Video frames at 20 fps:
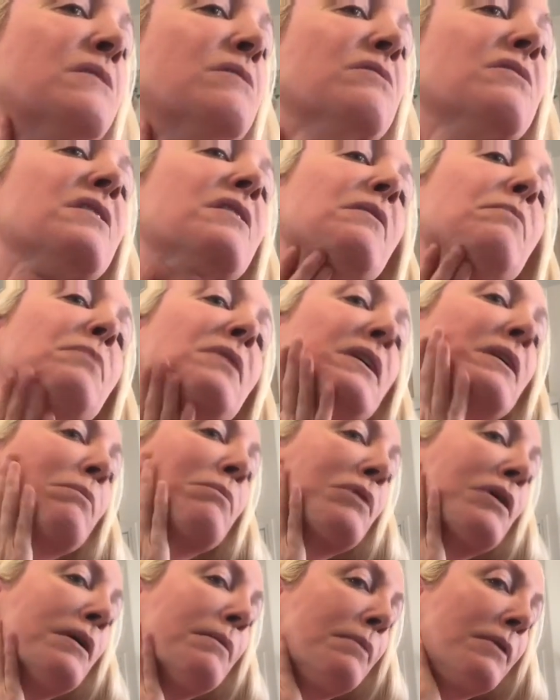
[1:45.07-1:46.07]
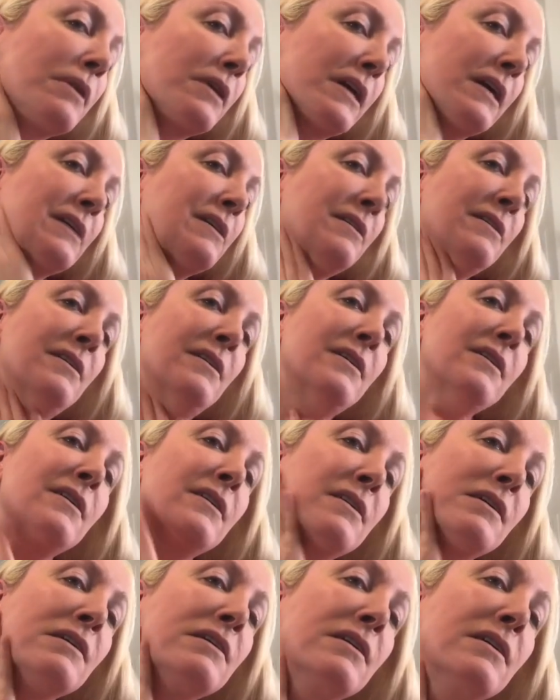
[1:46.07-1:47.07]
know how to blend properly.
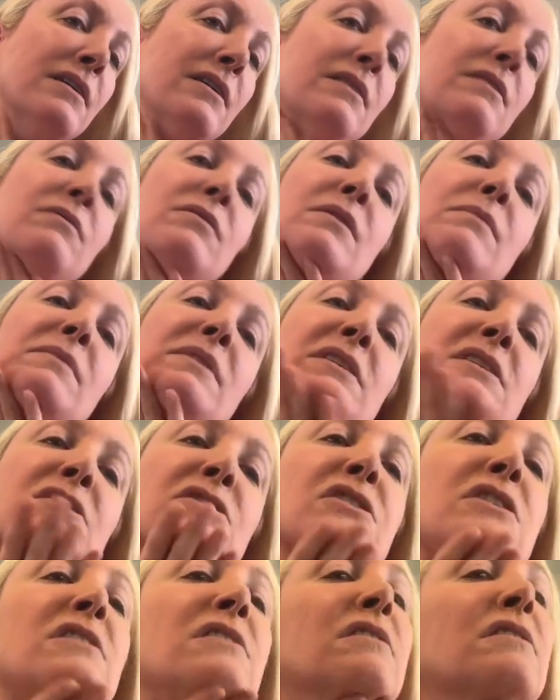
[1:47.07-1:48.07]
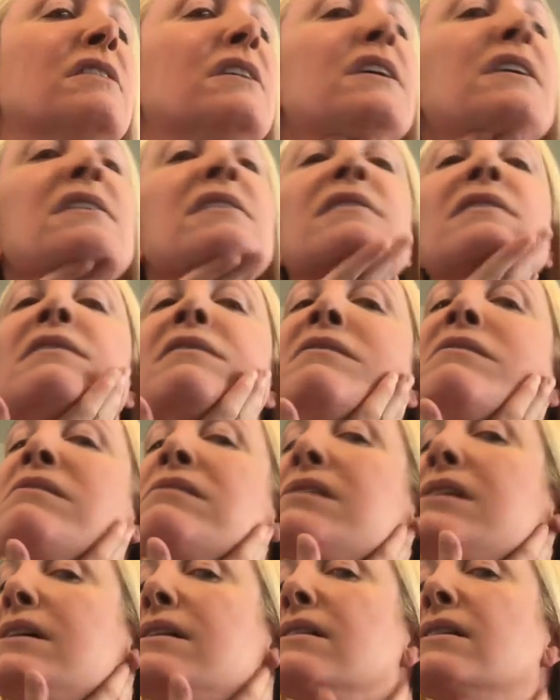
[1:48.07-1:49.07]
Kind of rub it in gently
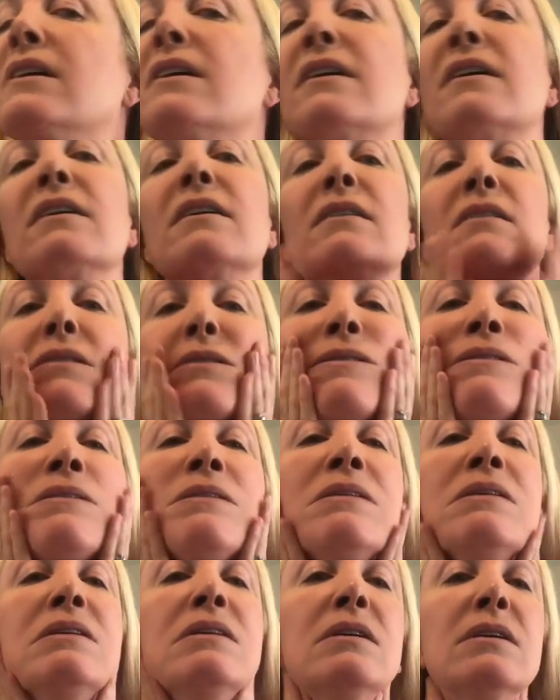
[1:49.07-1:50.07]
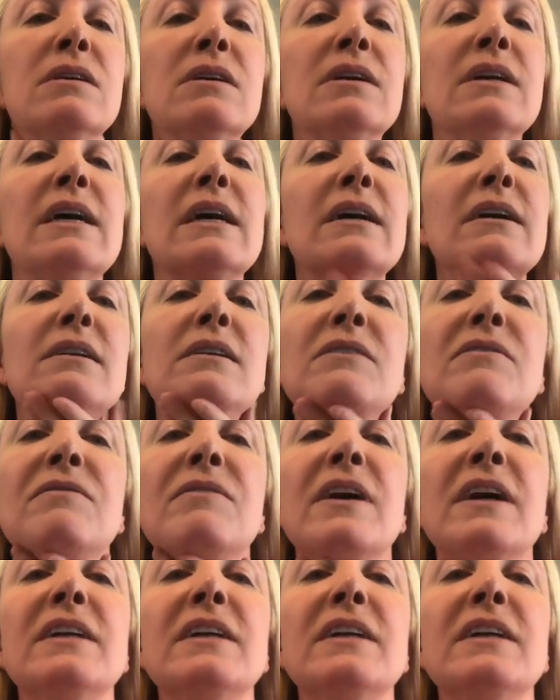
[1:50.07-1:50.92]
right there. And if I